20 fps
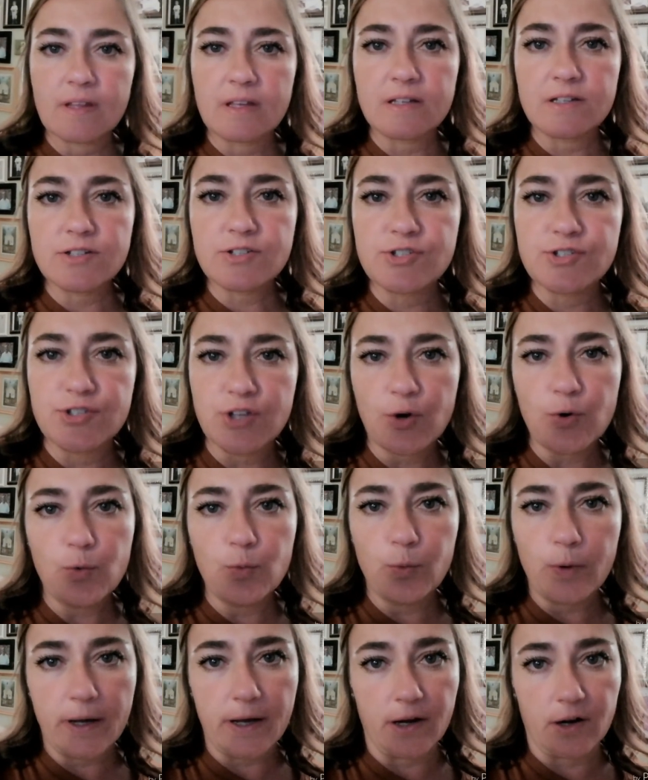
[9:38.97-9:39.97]
It is so
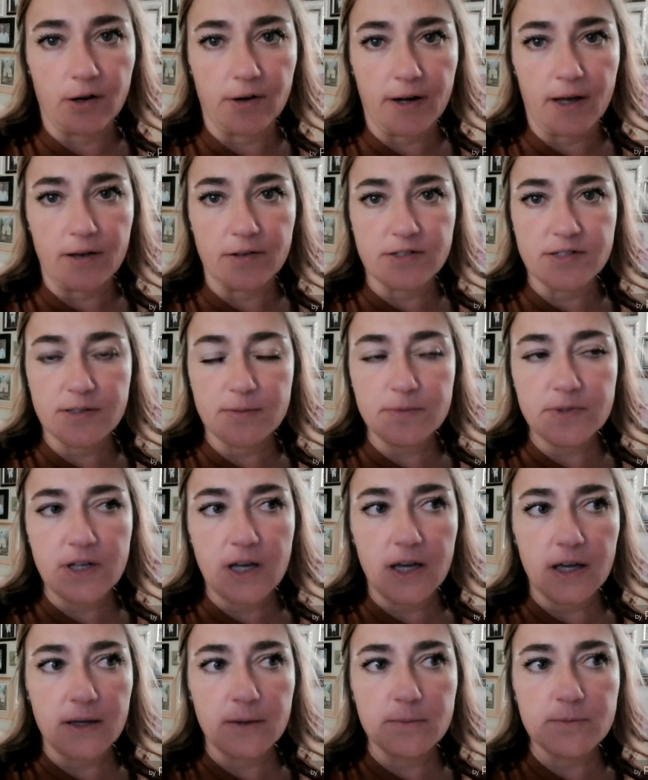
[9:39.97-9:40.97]
weird how
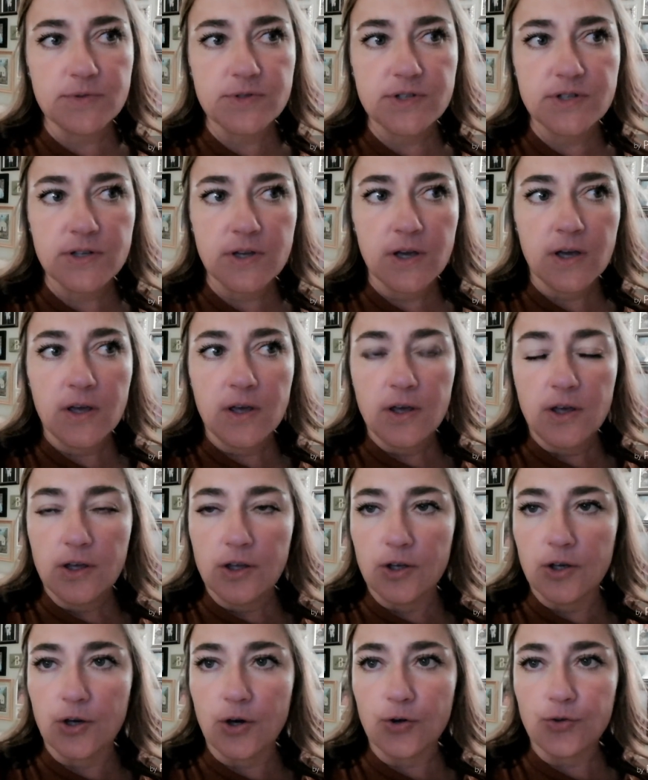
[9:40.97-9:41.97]
sometimes
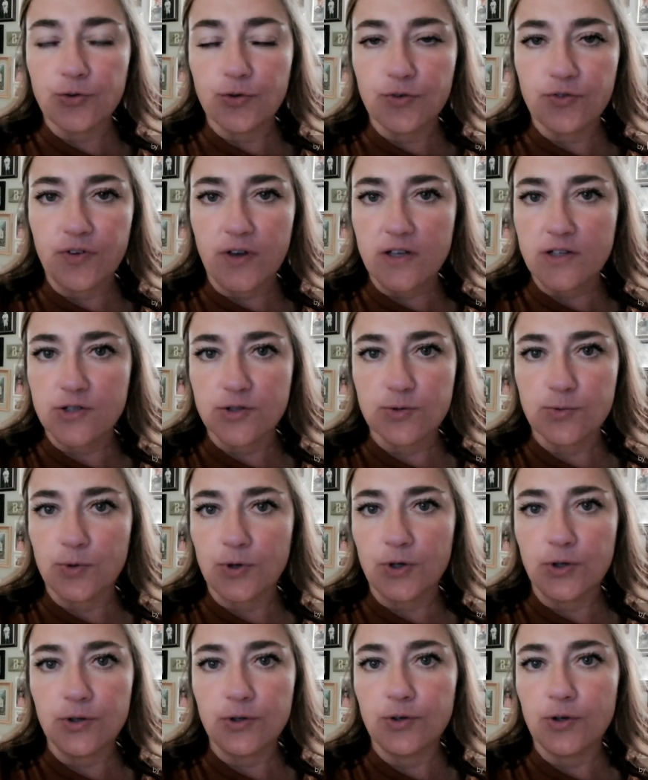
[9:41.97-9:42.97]
you go through phases where
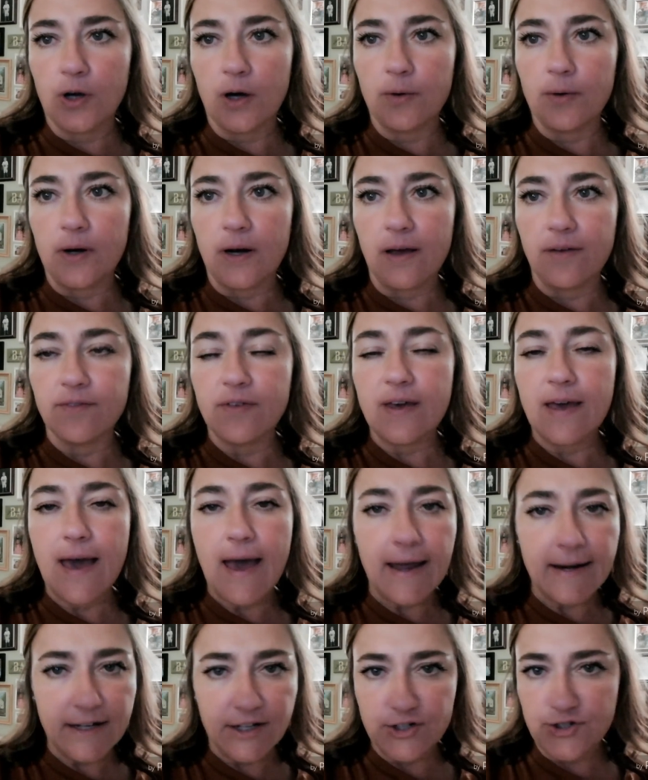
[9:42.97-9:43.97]
you do not want to have
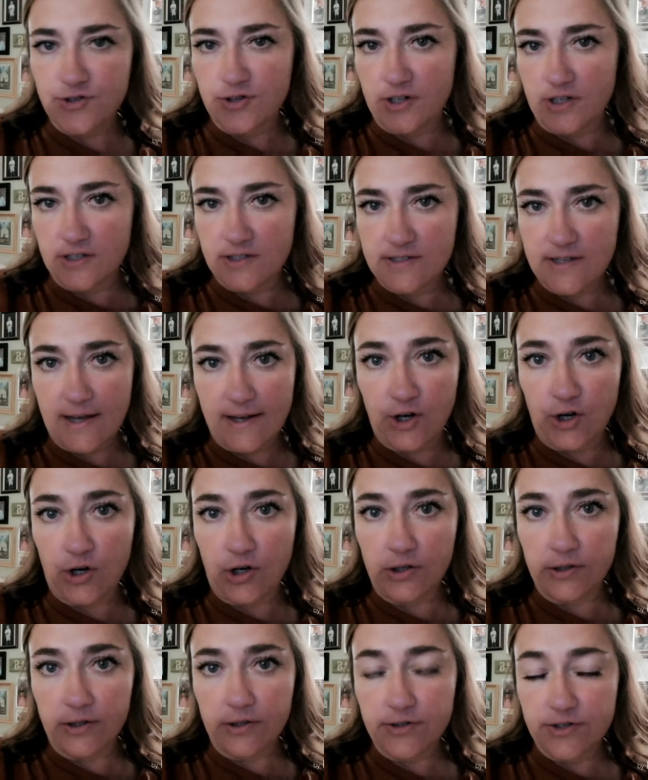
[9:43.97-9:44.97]
any treats at
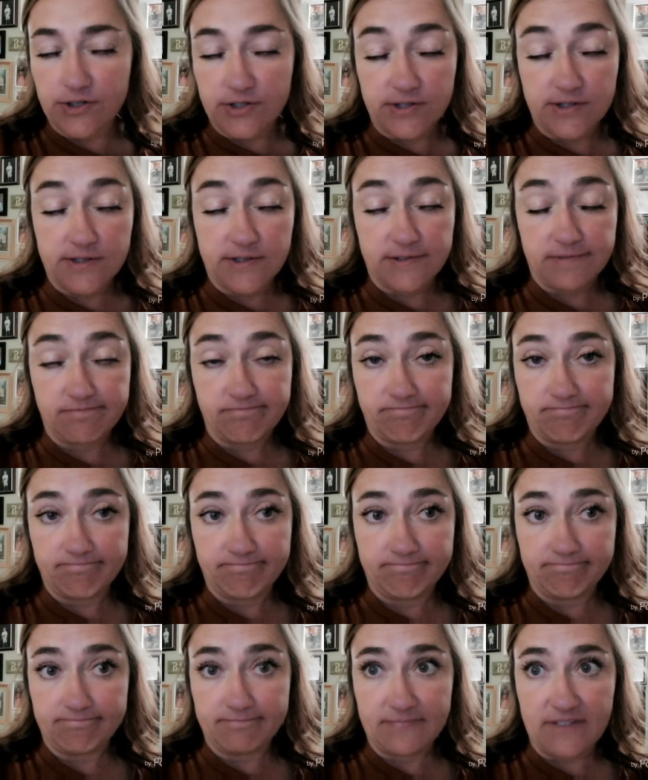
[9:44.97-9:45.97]
all. You're just,
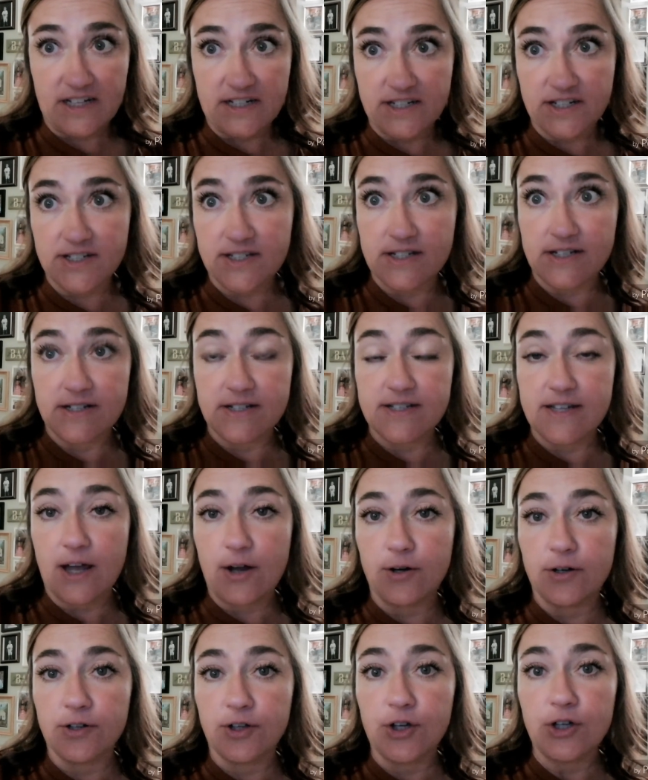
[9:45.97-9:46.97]
that doesn't
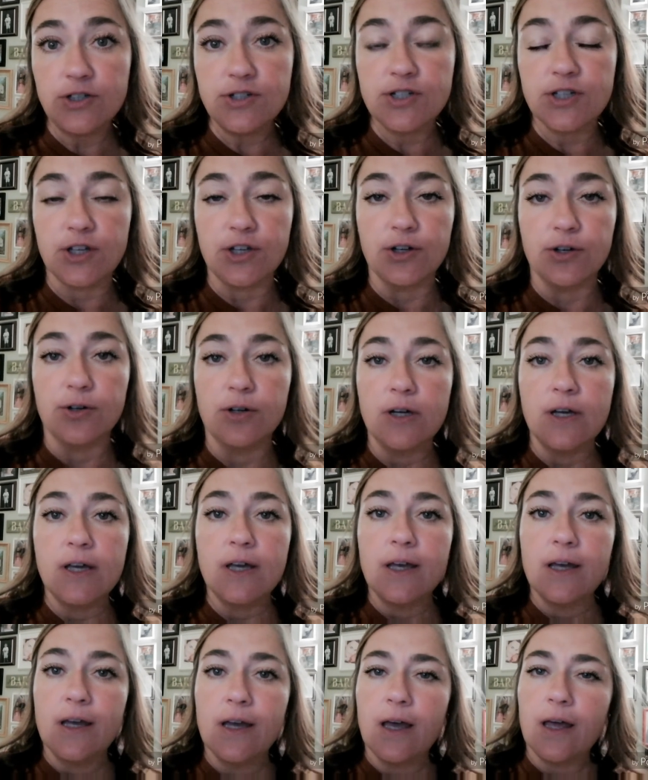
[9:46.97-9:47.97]
sound good to you.
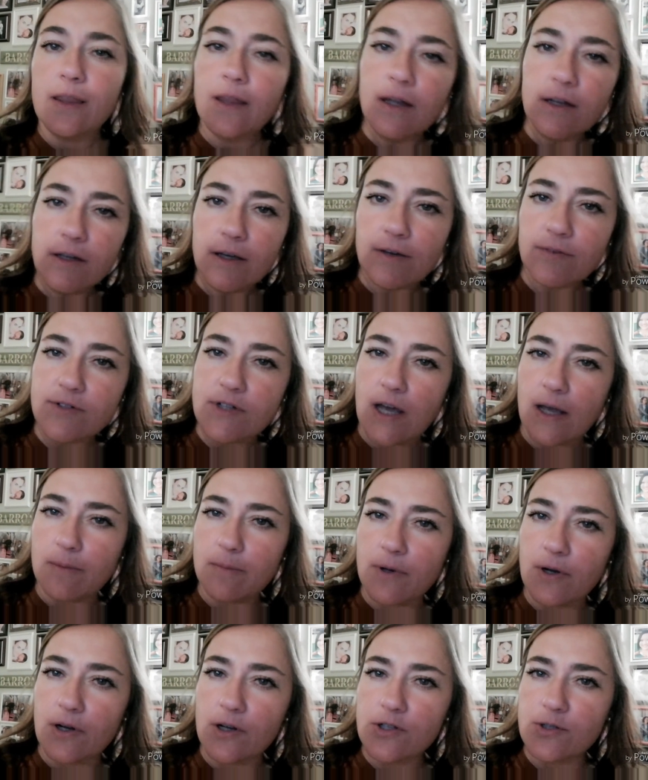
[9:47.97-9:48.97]
And then you have
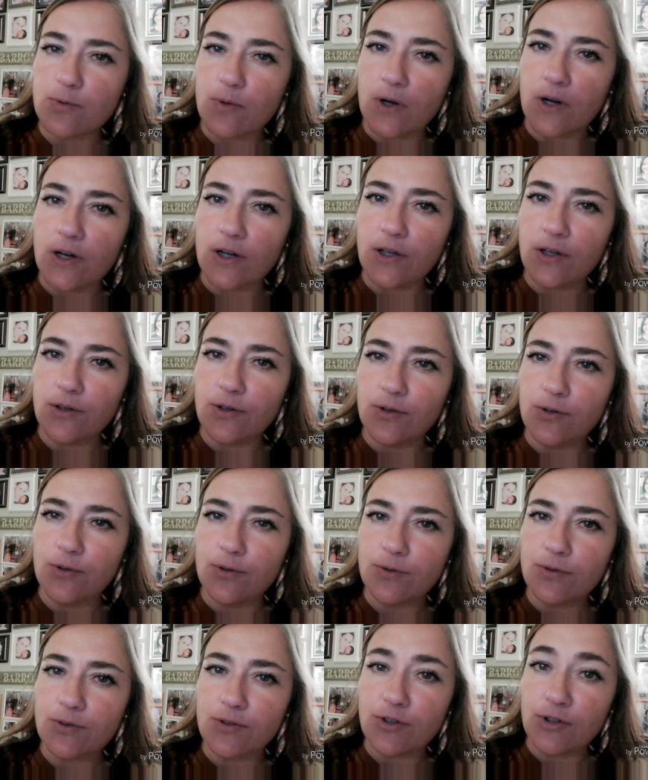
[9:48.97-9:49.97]
time periods where
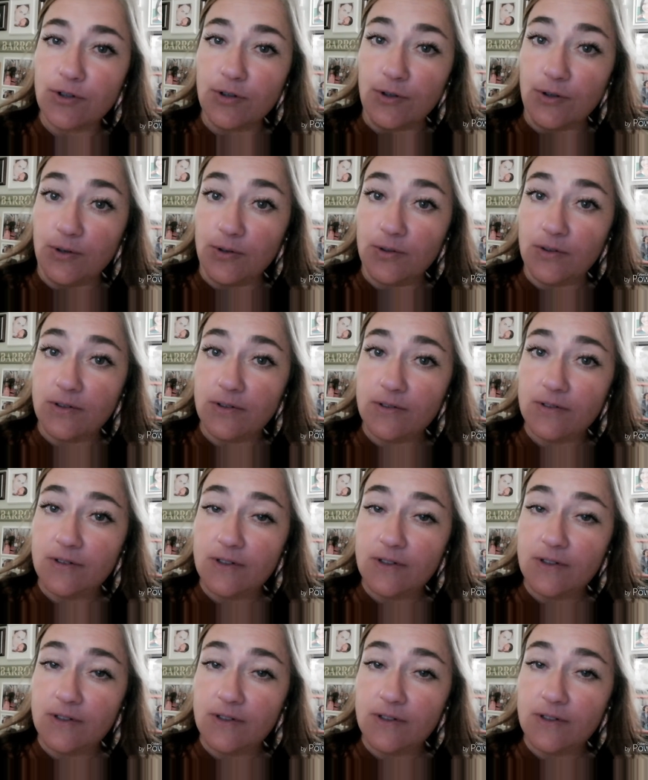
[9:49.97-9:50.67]
you do.